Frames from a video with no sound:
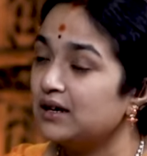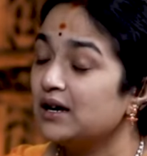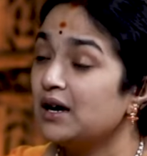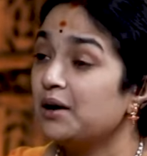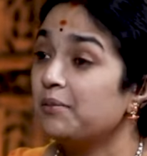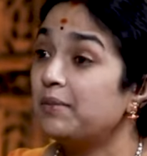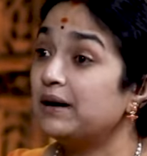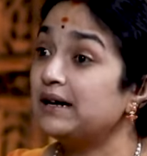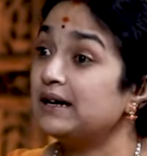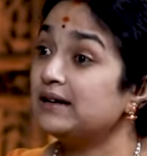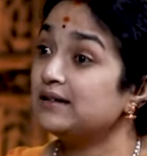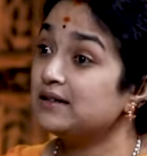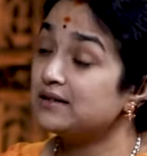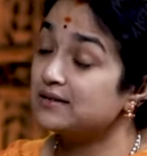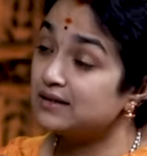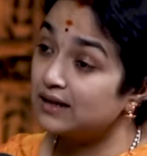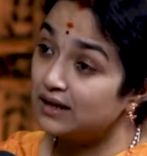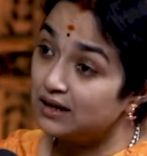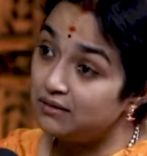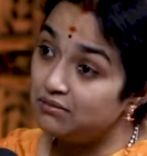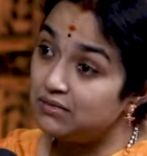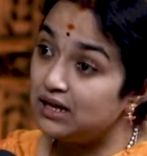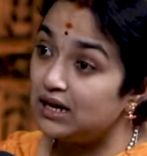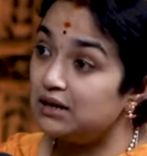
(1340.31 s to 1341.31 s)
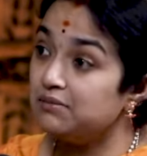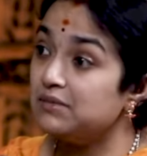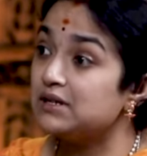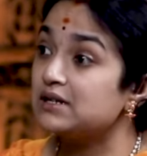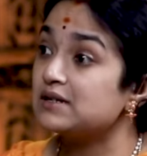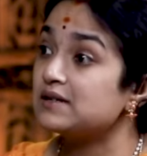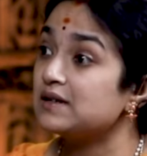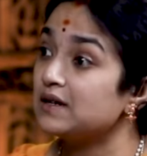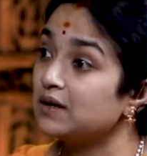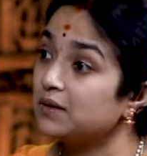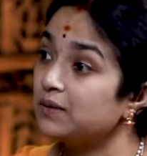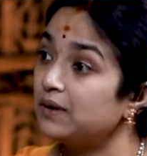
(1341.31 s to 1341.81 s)
But at the same time, it is
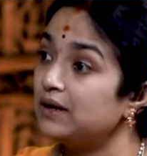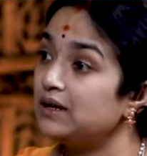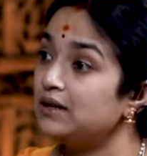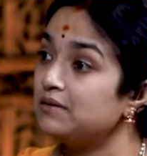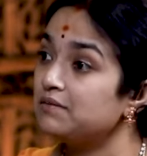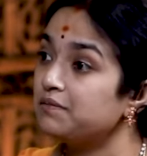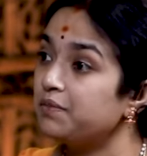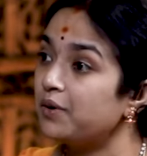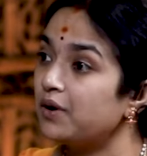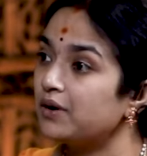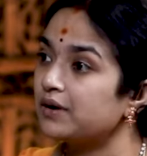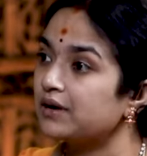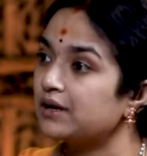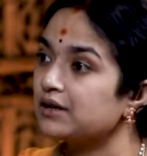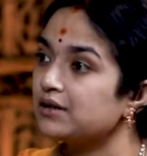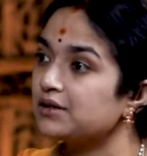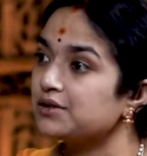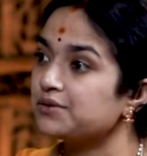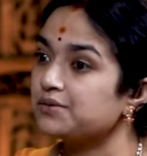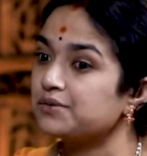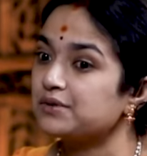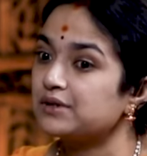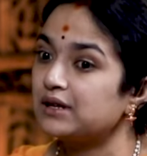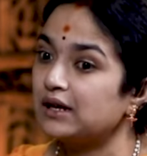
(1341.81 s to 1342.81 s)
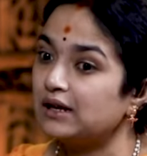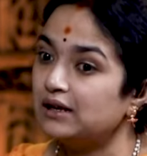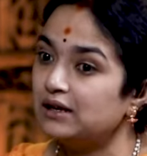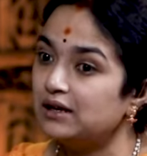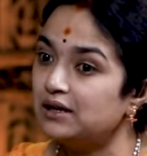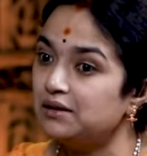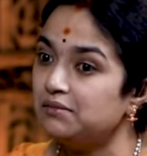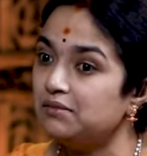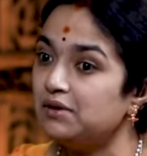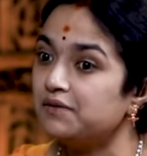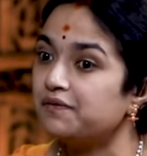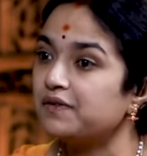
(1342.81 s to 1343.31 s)
equally important to tell
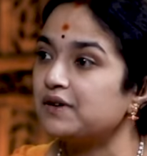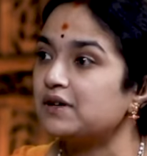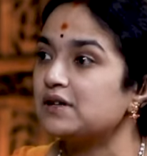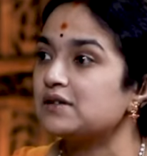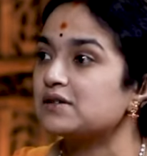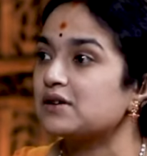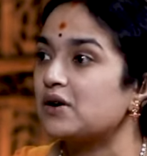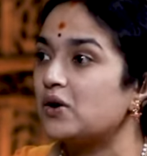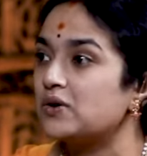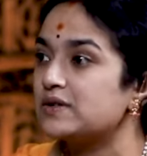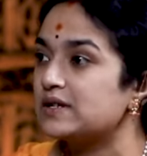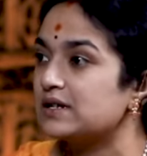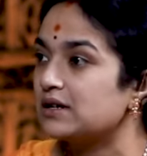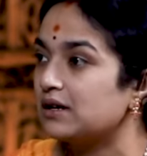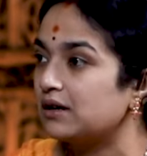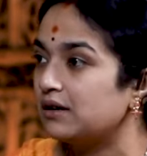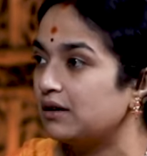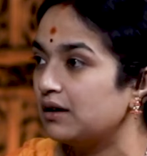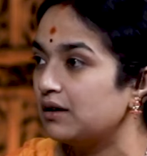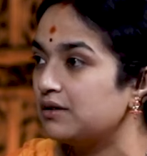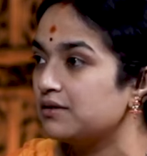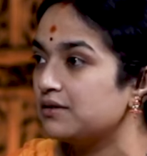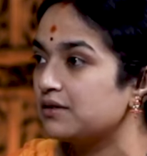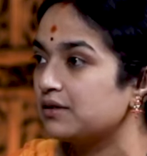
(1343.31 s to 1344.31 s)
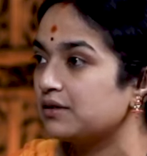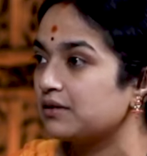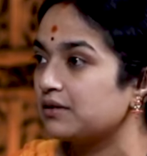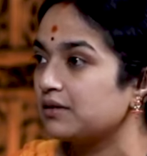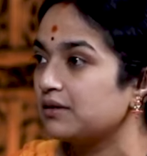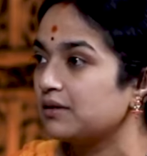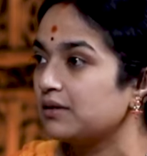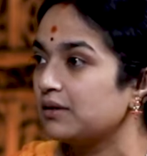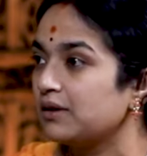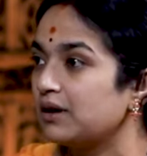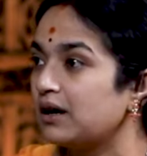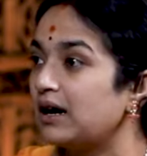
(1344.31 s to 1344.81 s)
him if it is causing a danger.
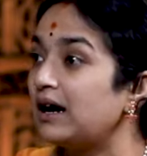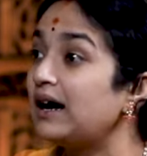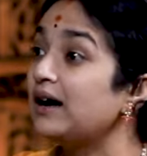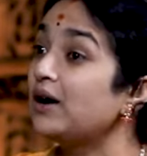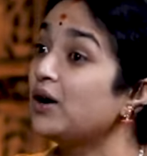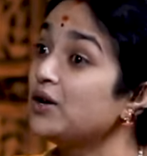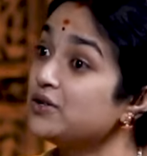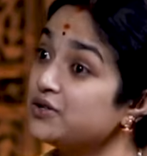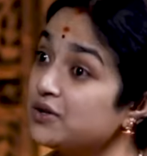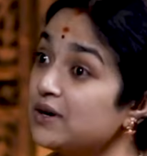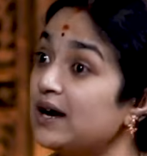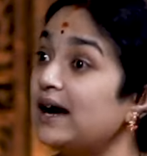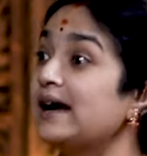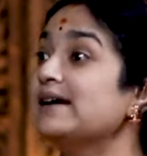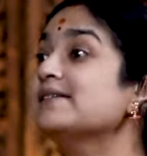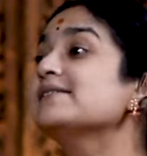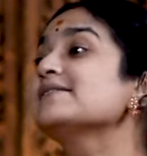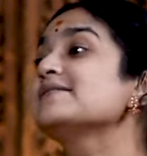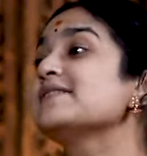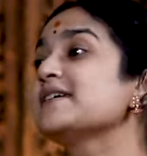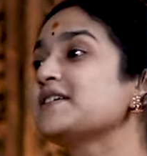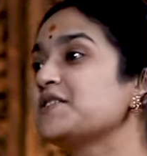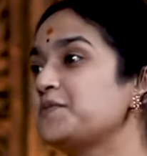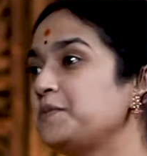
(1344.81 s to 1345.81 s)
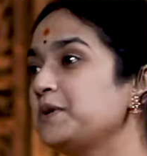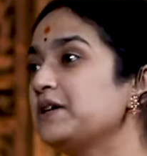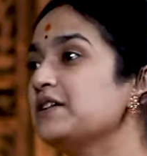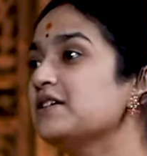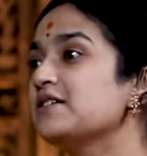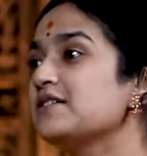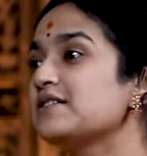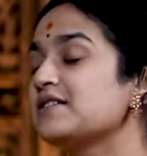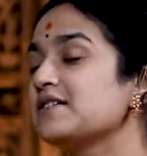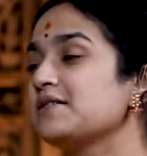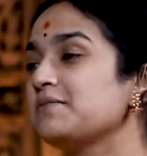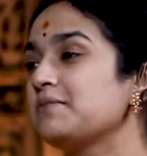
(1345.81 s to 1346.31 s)
I also had this
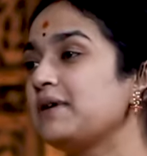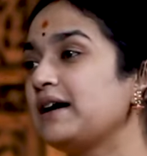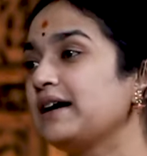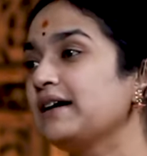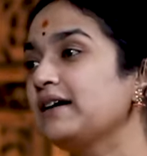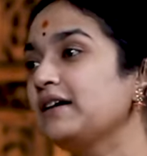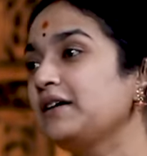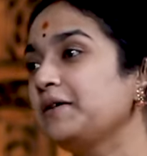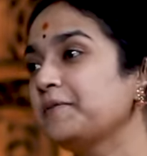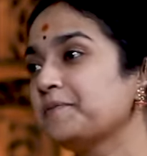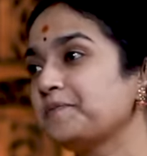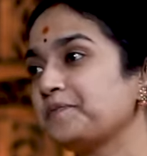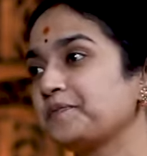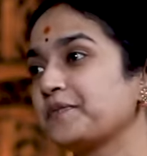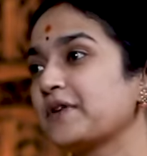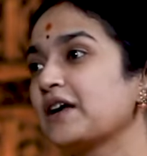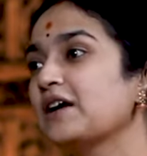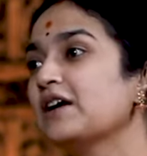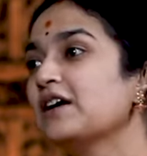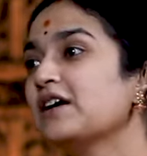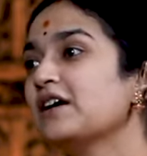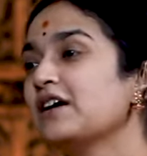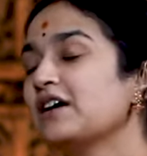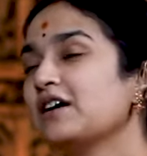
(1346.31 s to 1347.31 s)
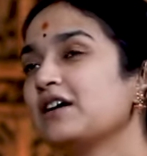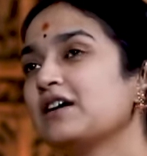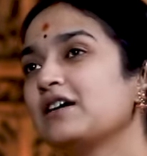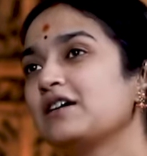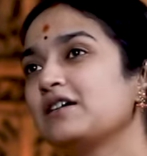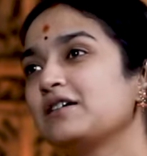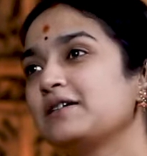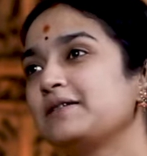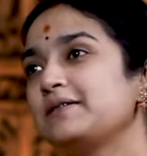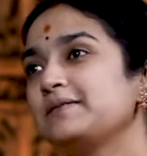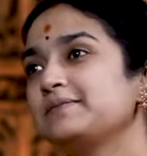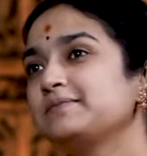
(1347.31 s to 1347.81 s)
experience in my
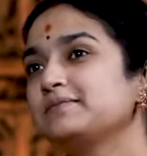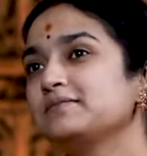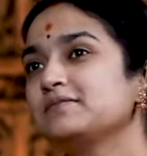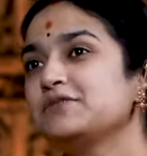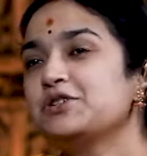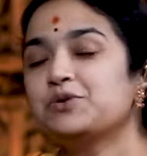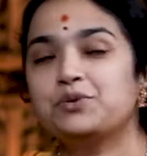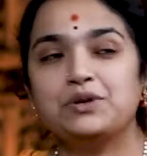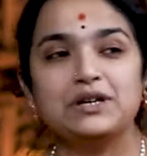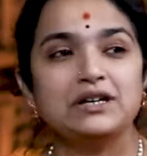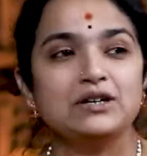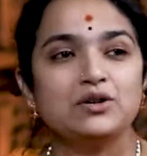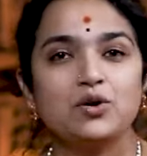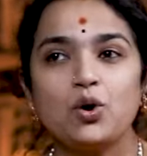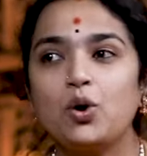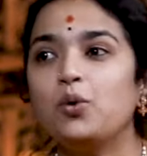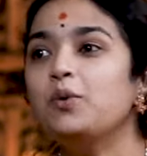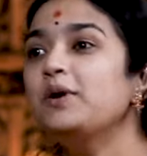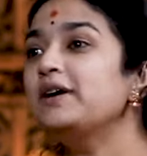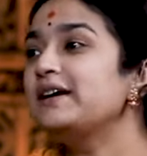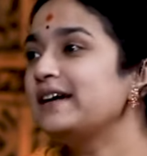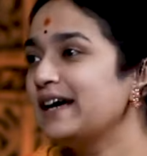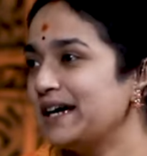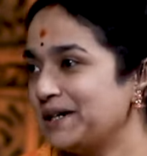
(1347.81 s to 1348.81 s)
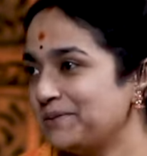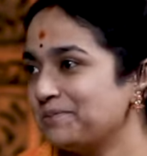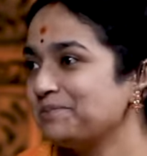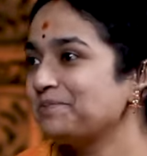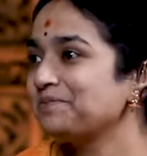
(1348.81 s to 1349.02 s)
during COVID time.